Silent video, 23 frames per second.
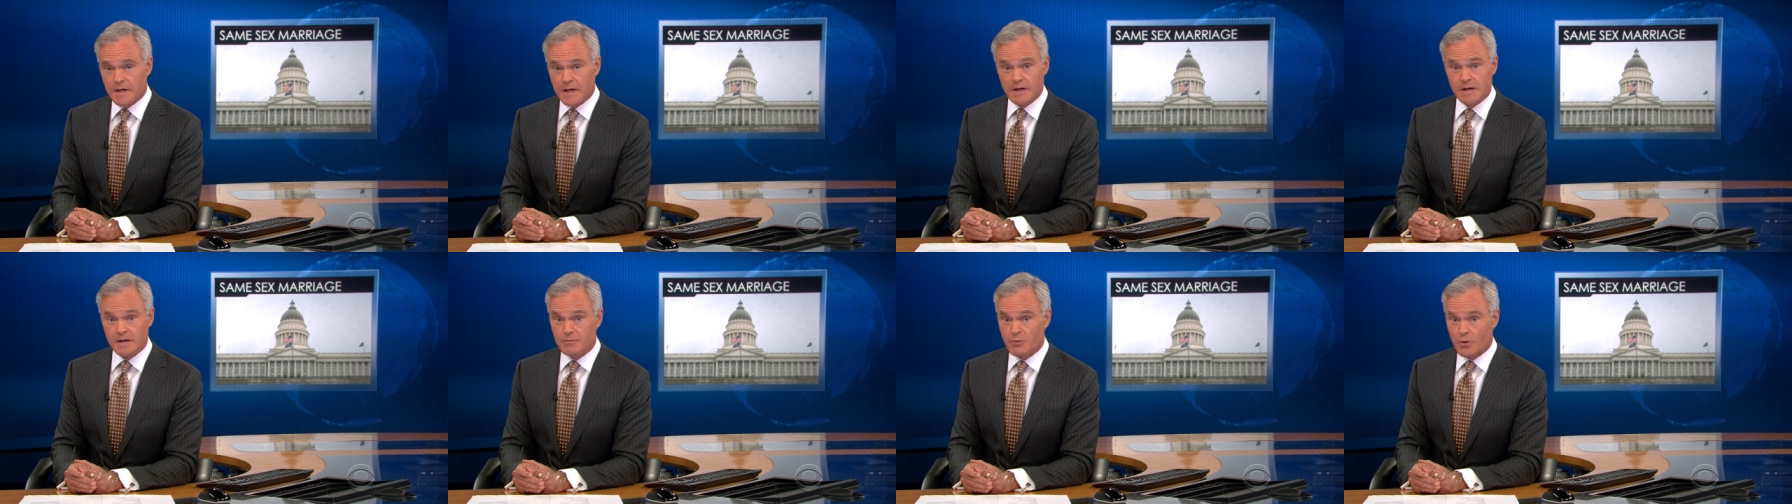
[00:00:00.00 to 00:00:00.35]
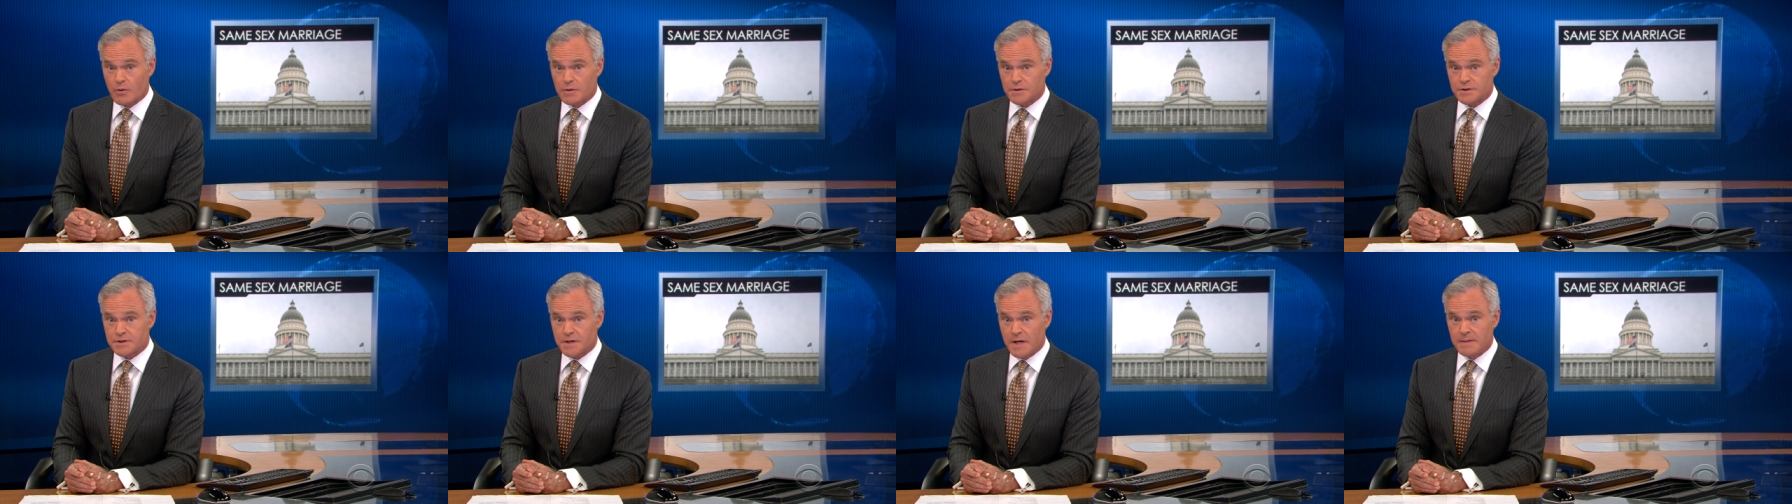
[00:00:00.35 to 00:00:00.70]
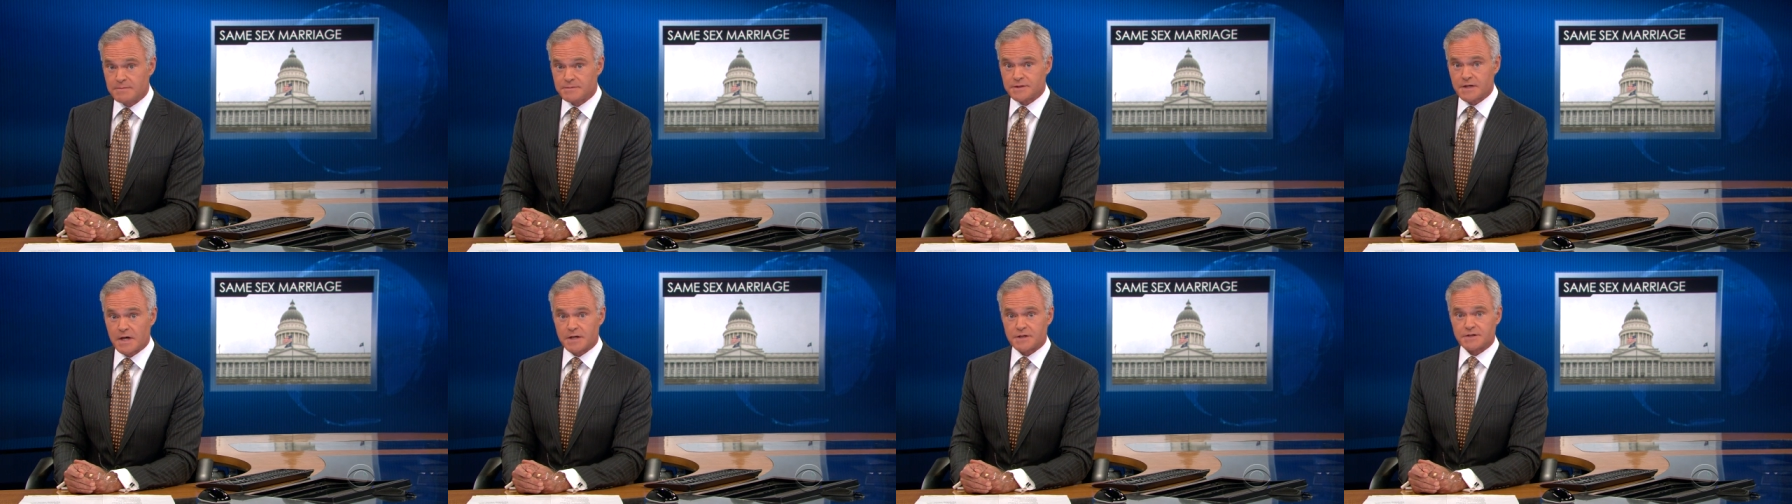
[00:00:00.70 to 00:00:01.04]
any more
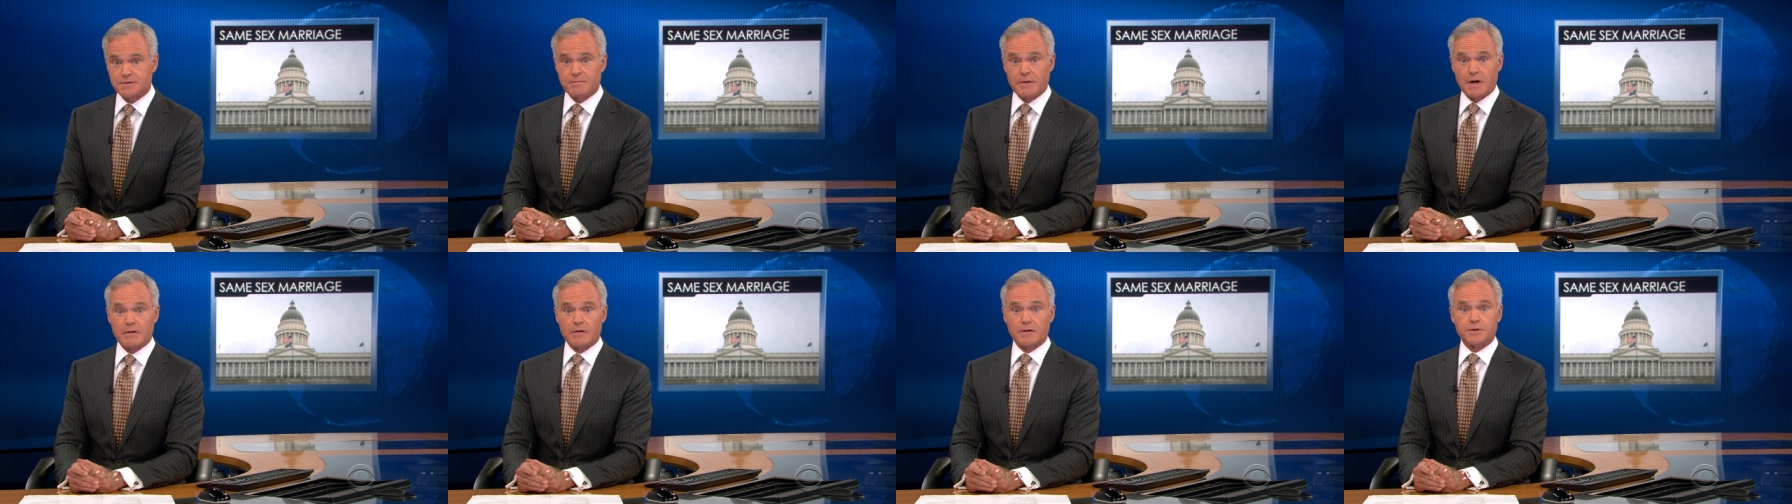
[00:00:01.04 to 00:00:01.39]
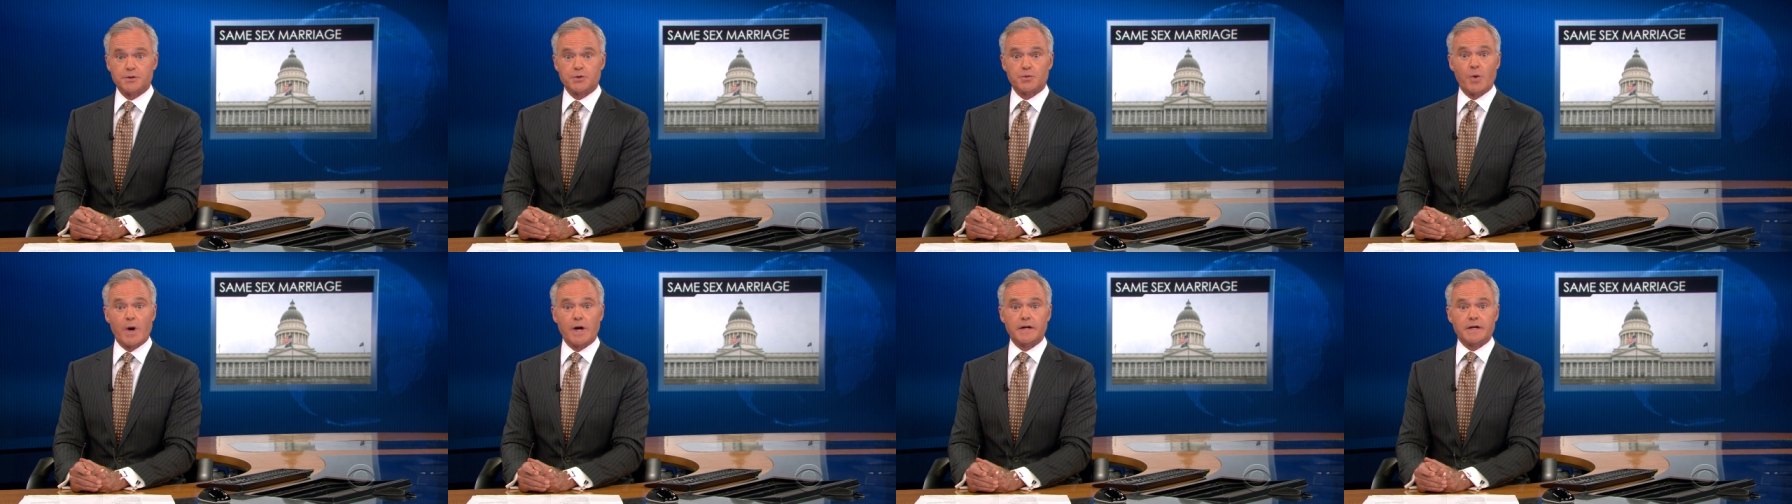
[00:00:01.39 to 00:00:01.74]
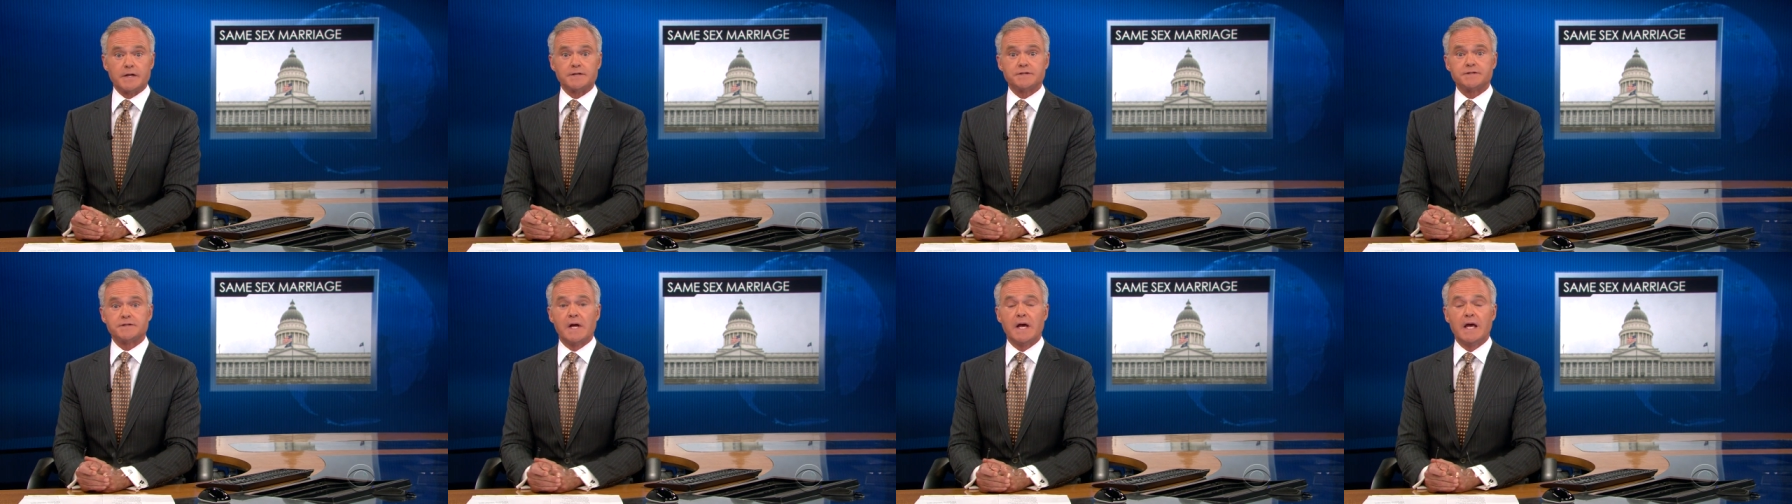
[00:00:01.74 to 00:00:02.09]
same-sex marriage
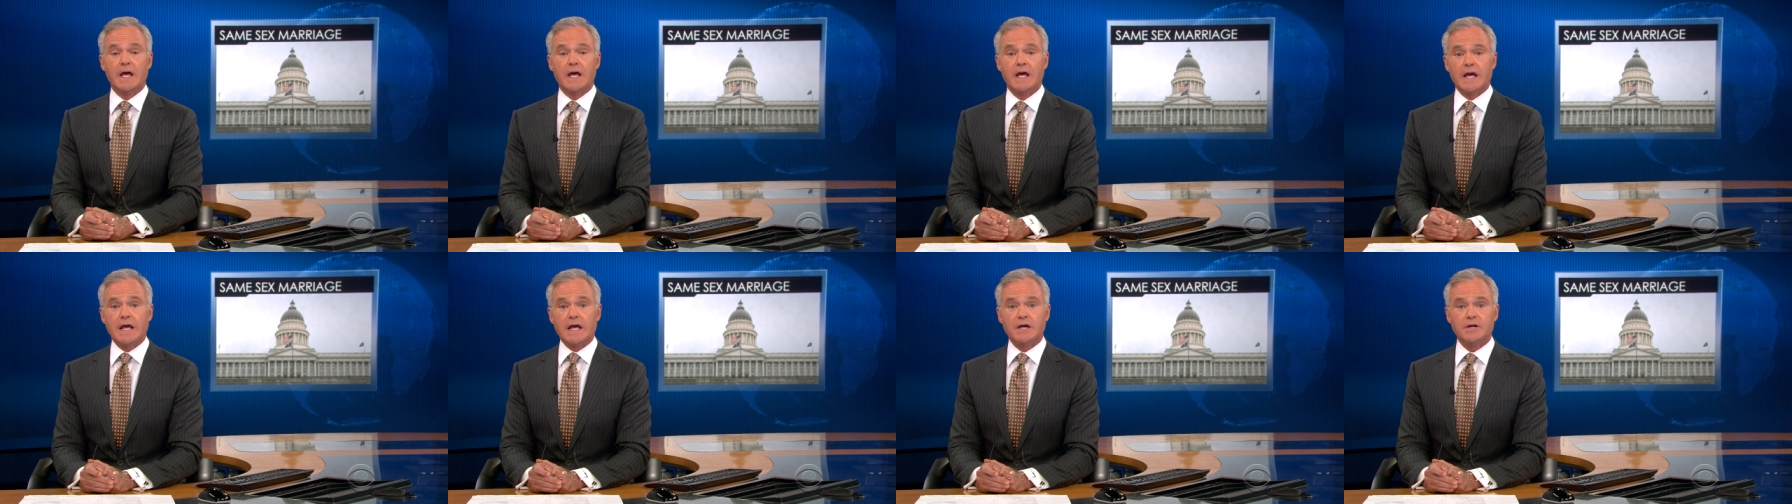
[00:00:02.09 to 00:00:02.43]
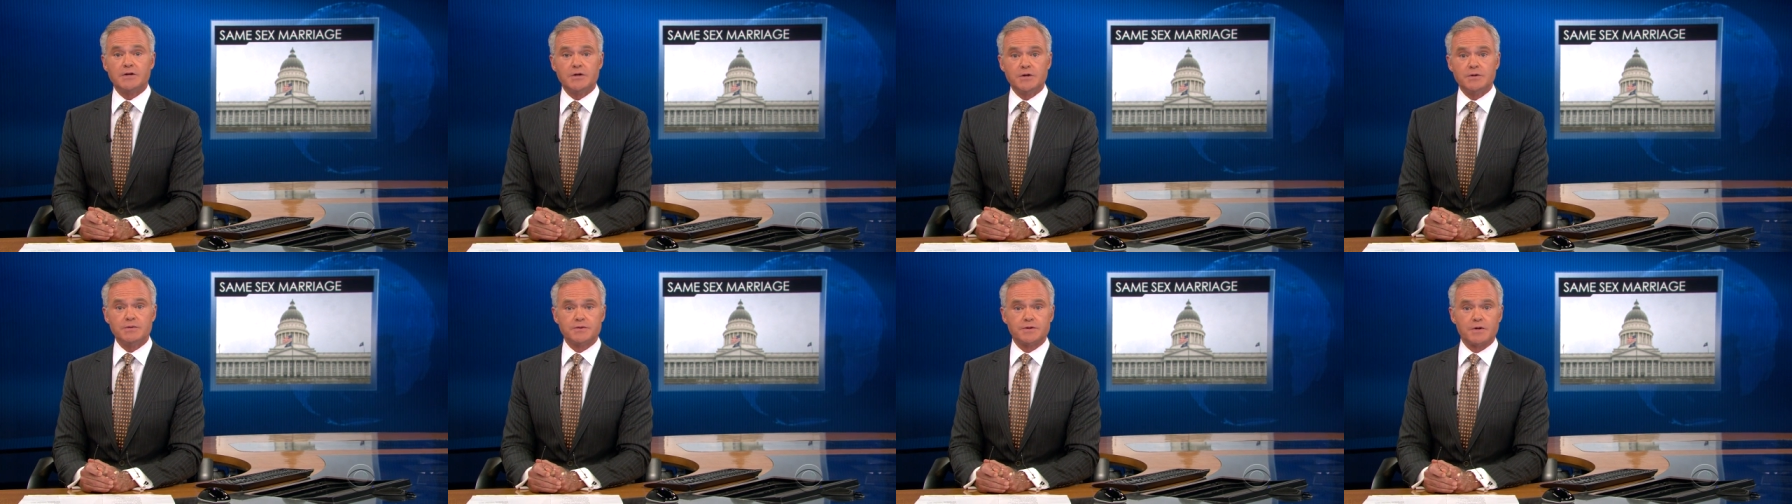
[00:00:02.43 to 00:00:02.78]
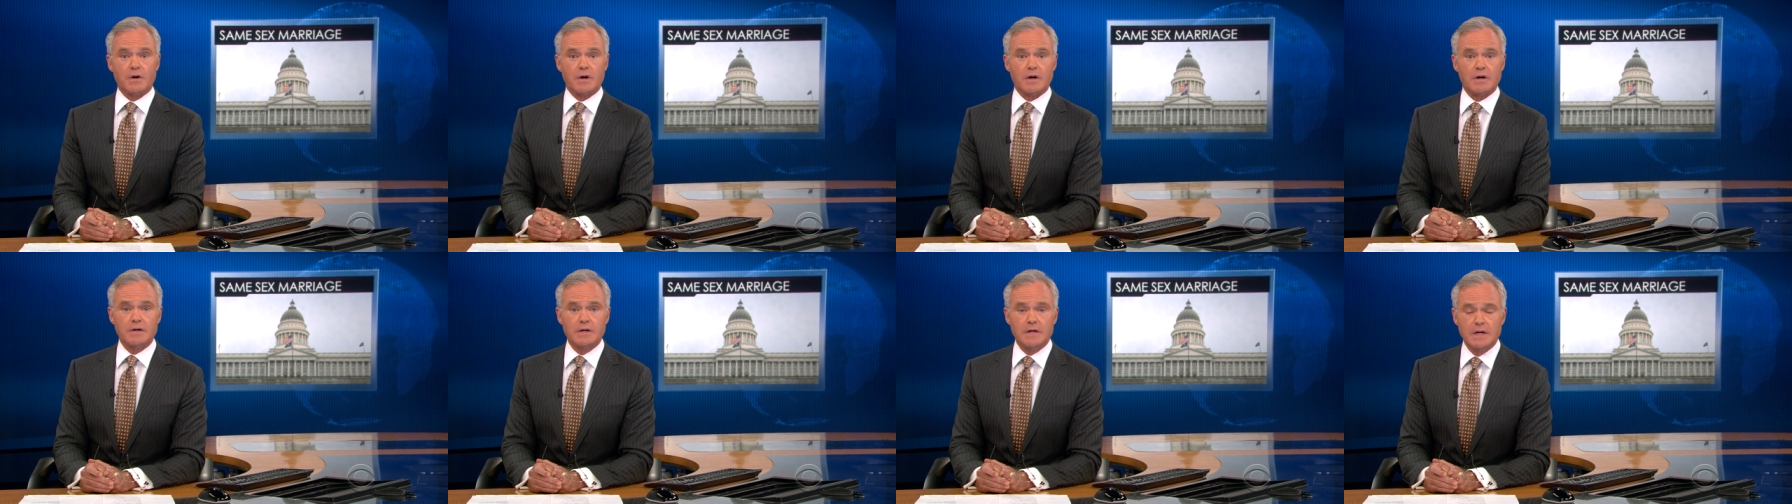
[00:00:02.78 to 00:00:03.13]
weddings in
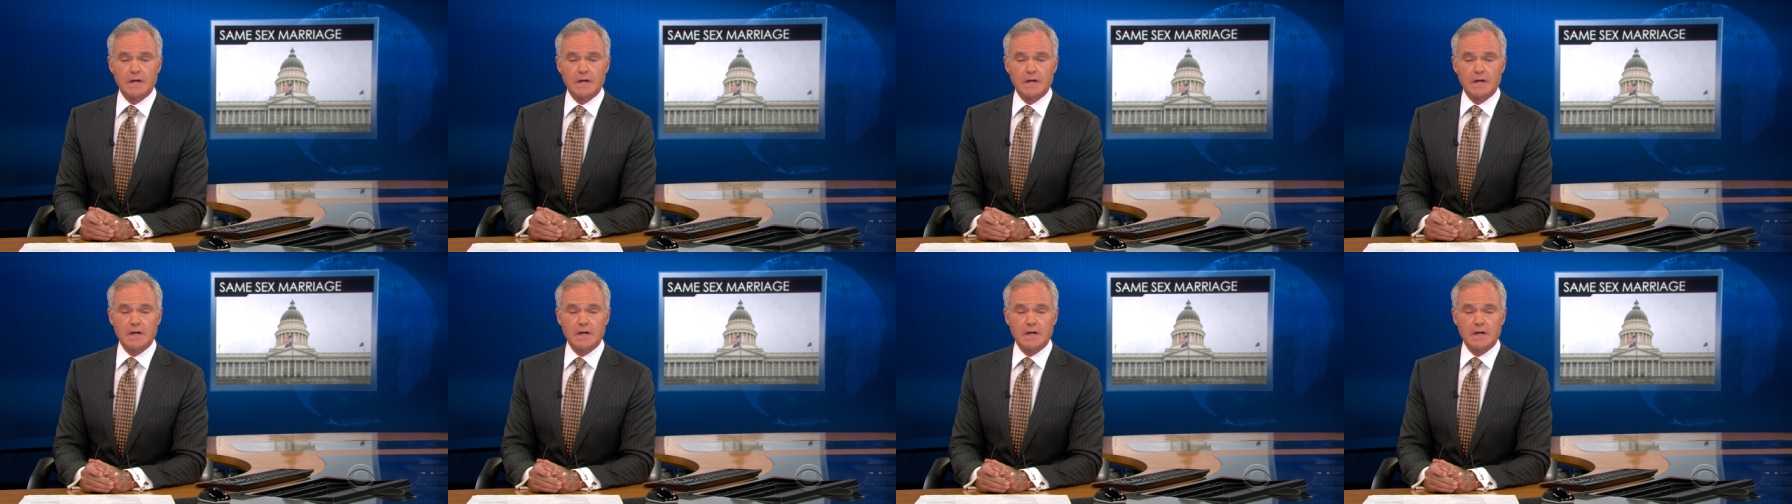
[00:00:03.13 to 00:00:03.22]
Utah